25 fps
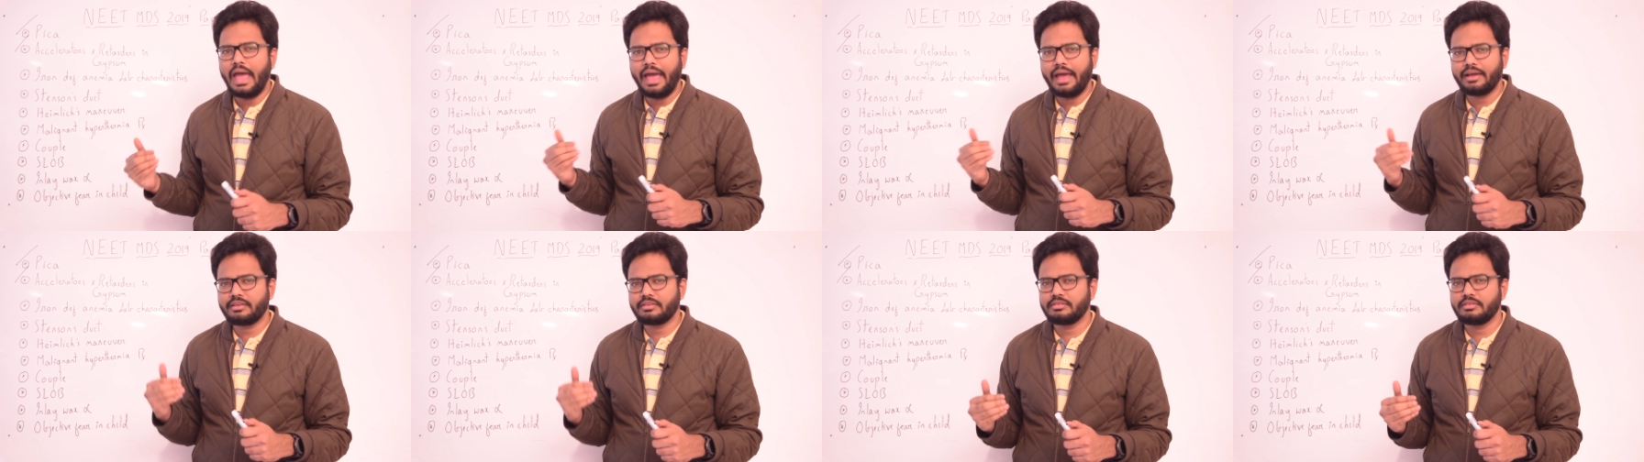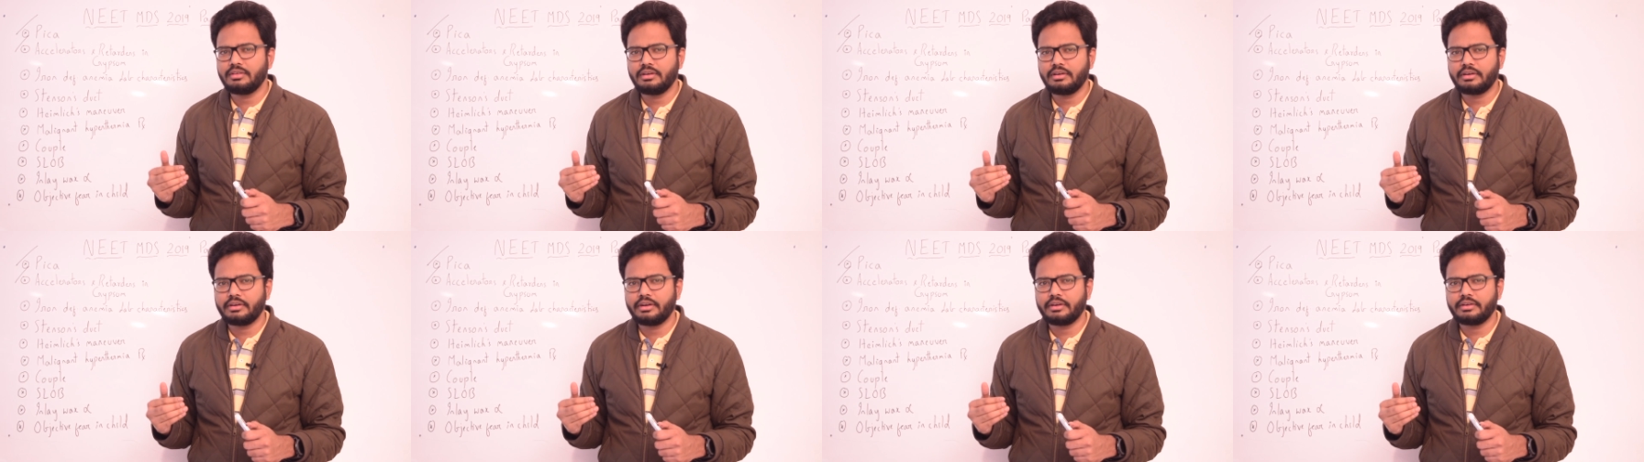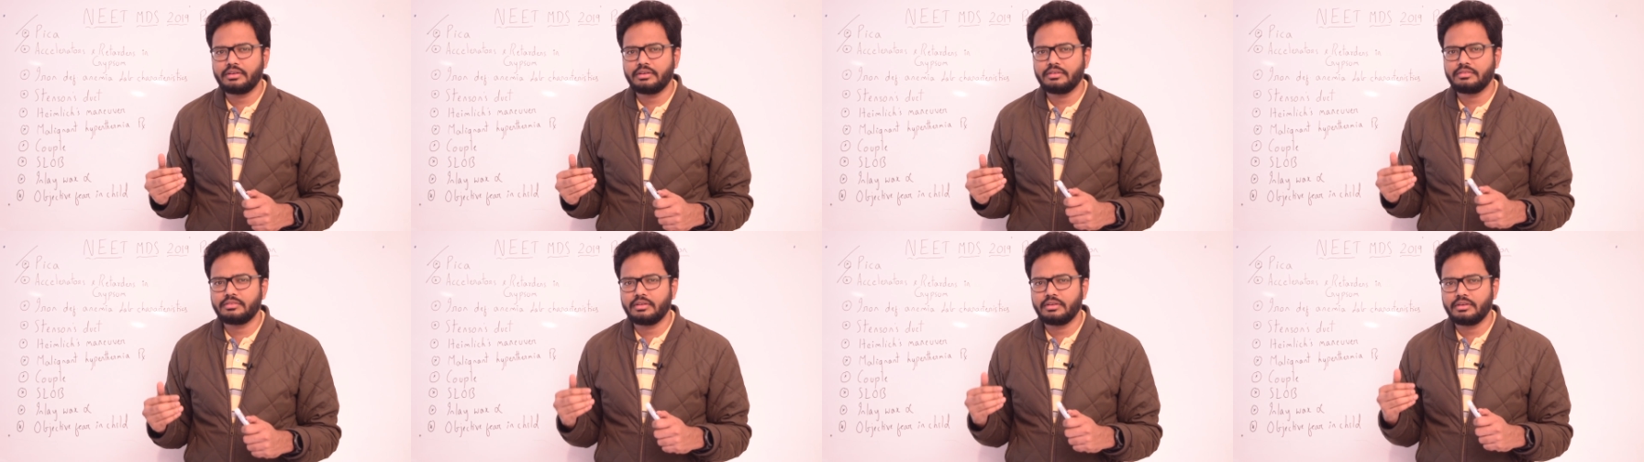
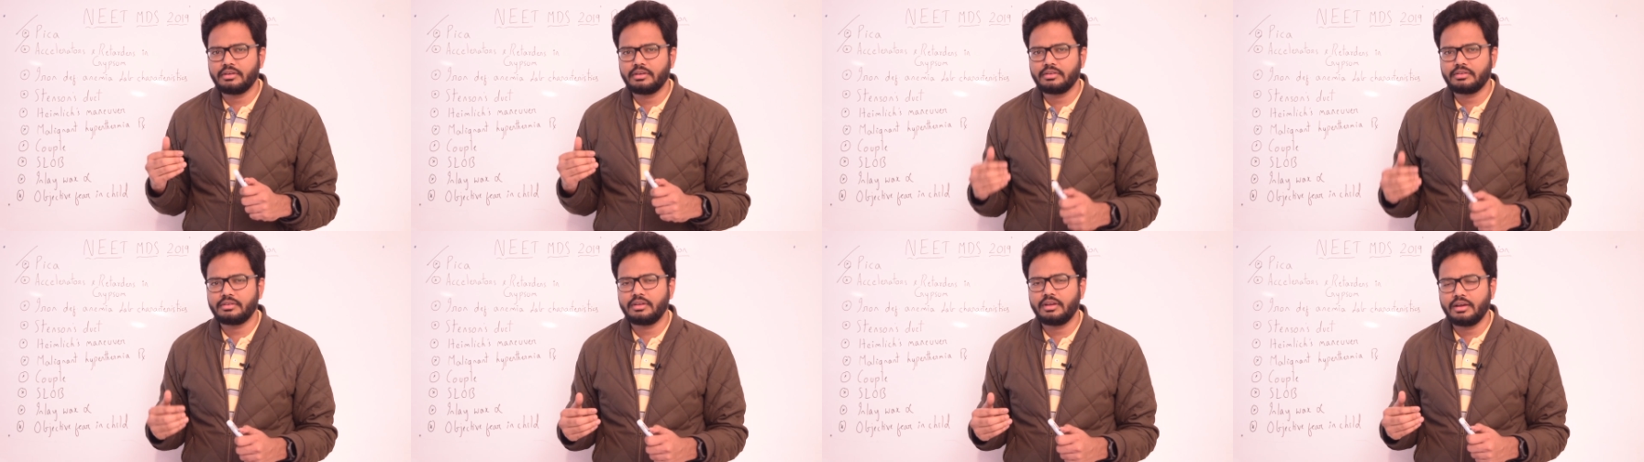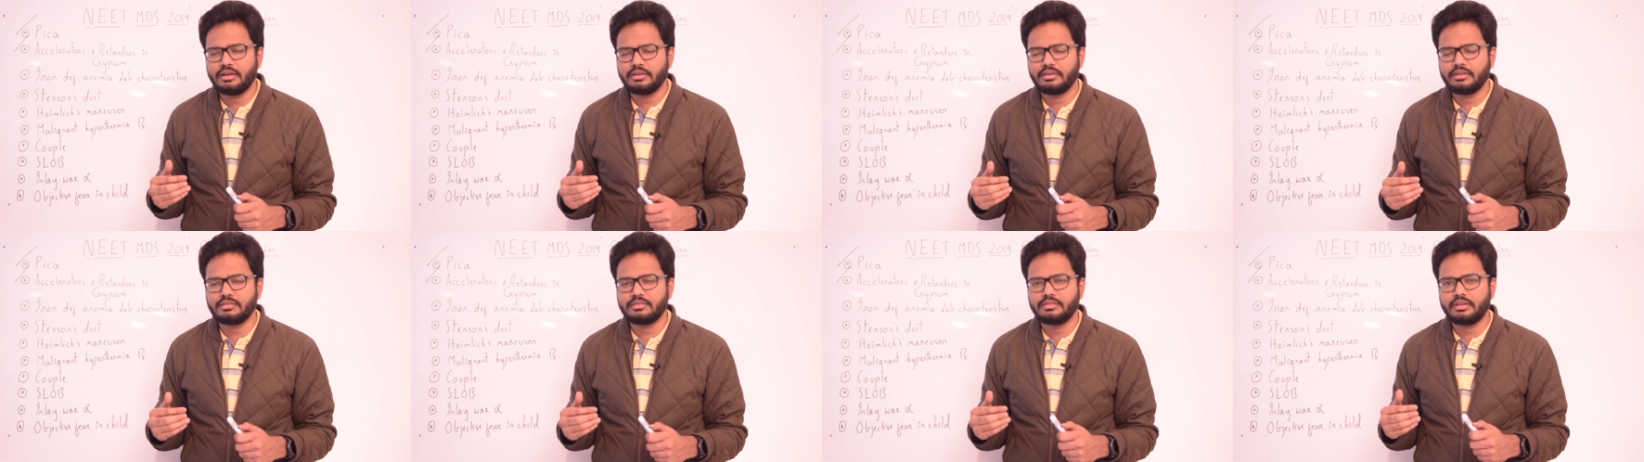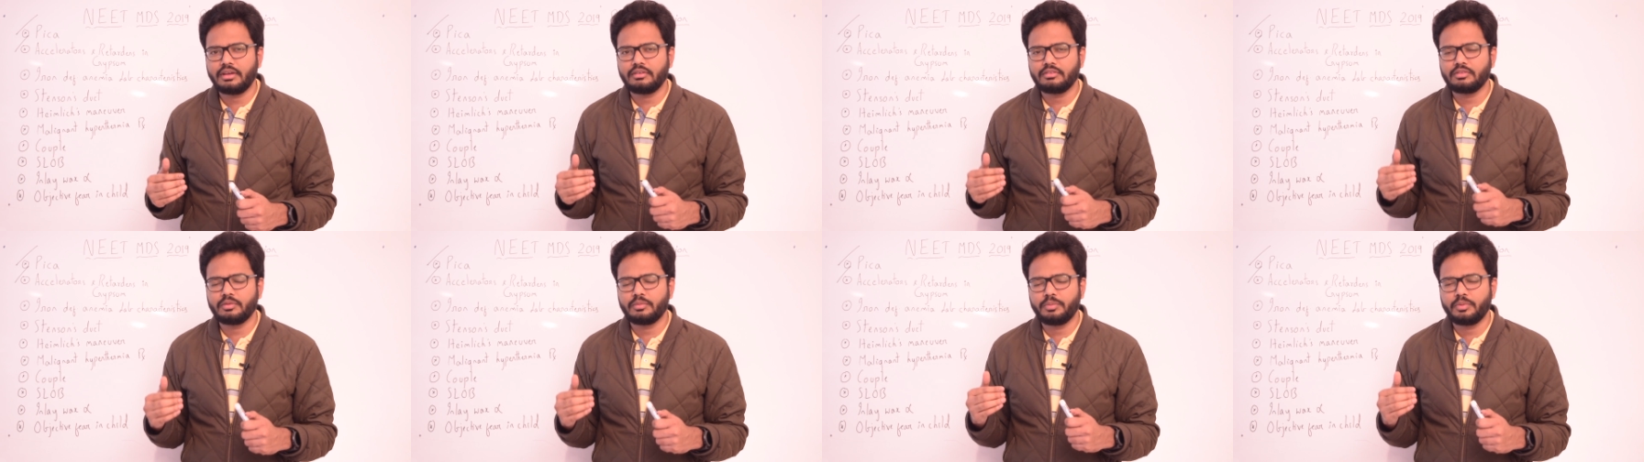accelerators and retarders
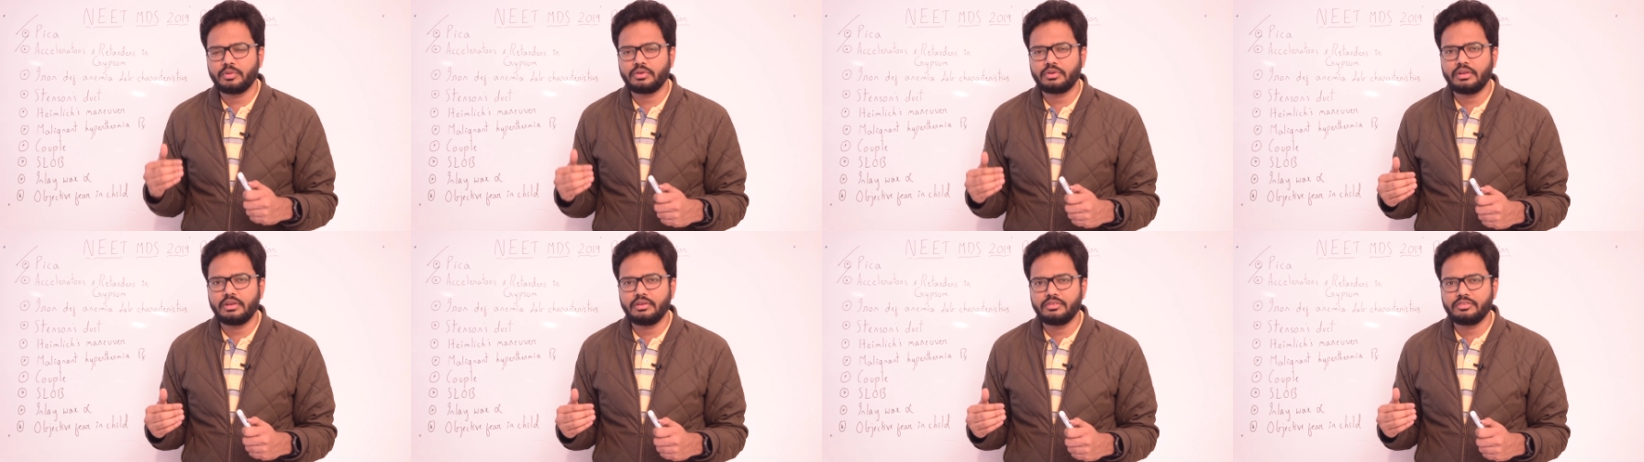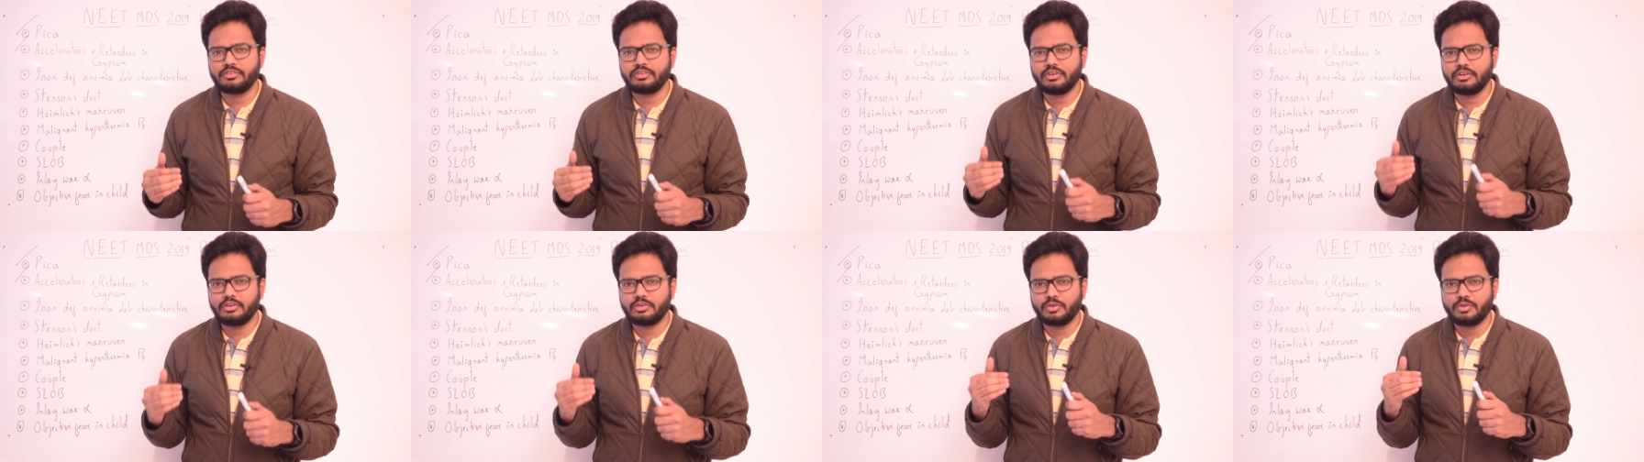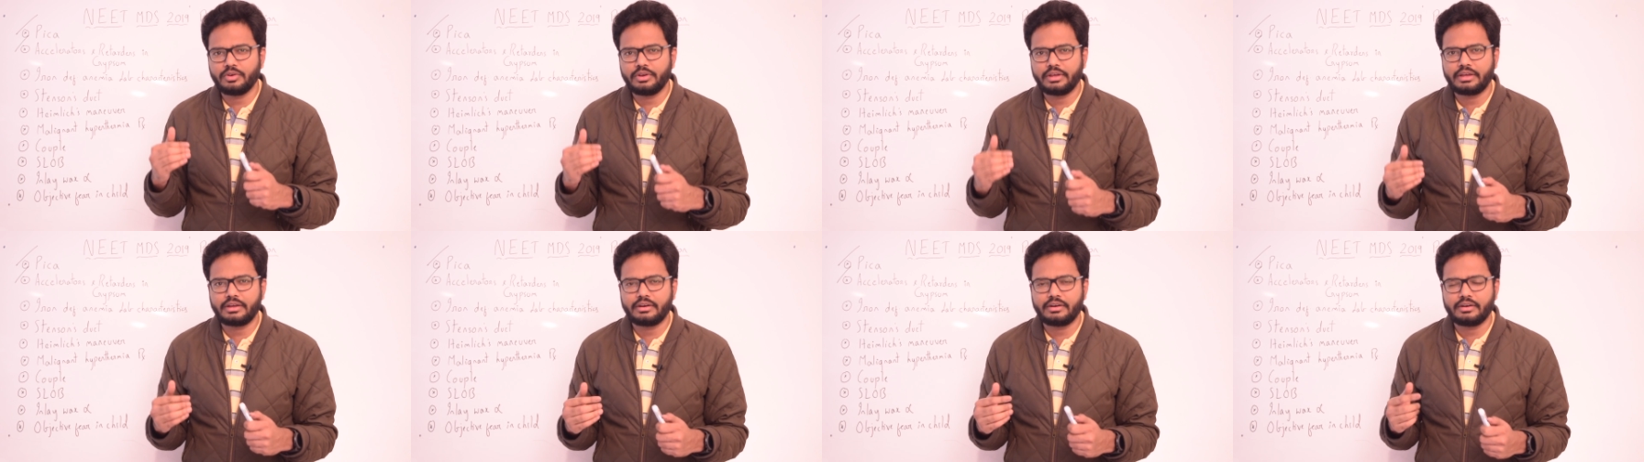have the potential to
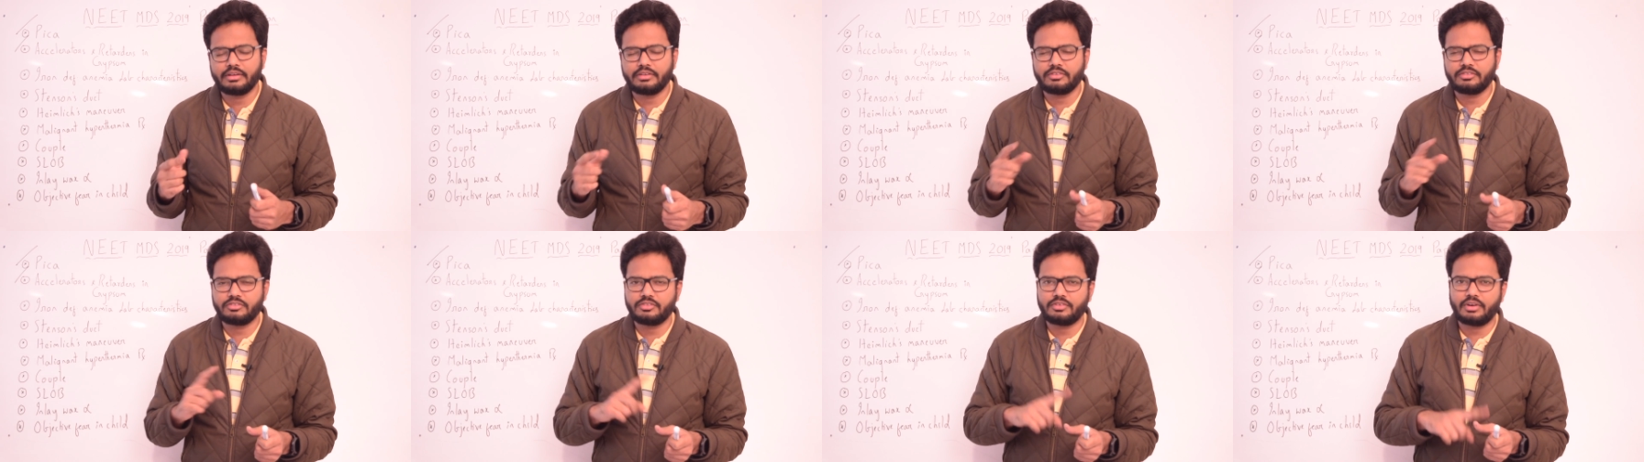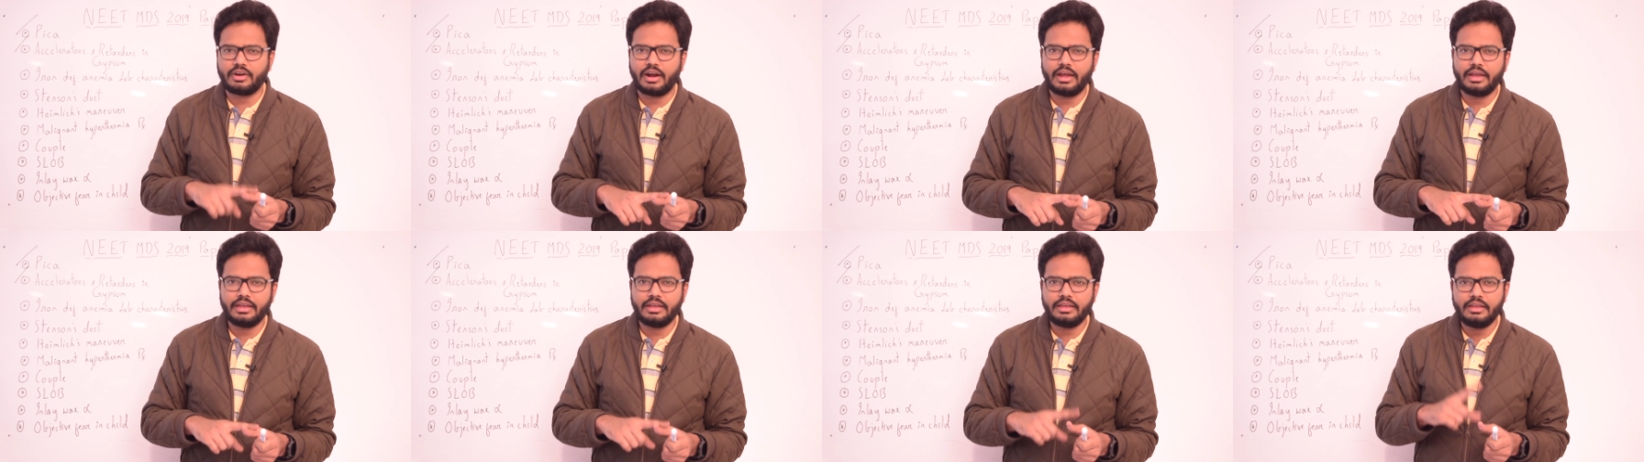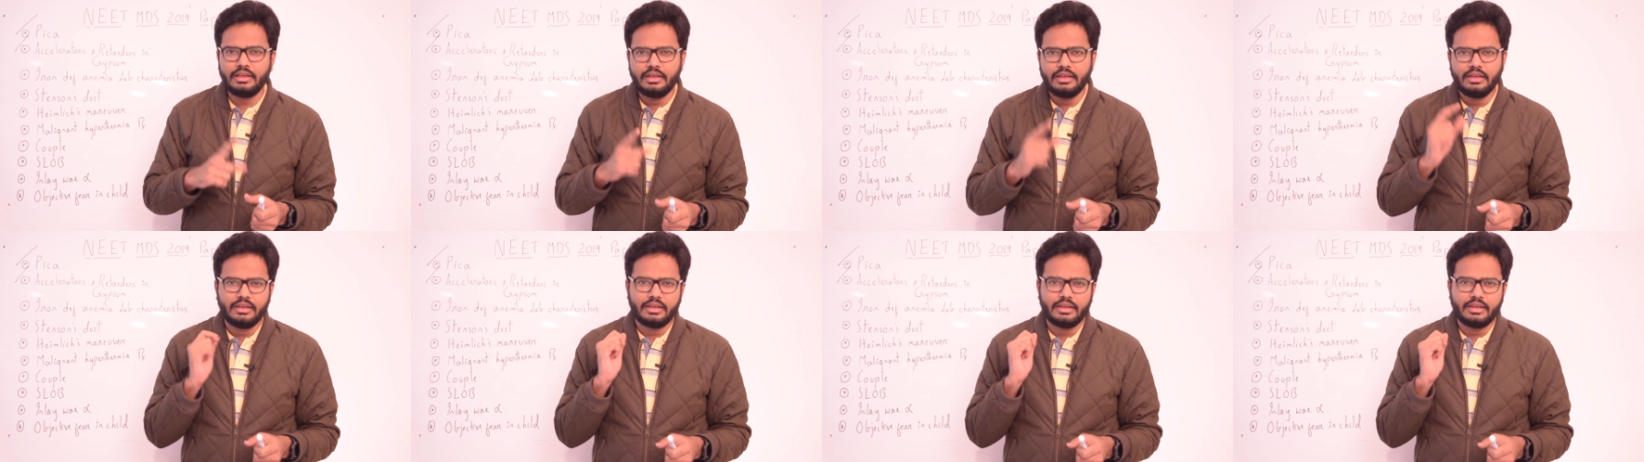decrease dry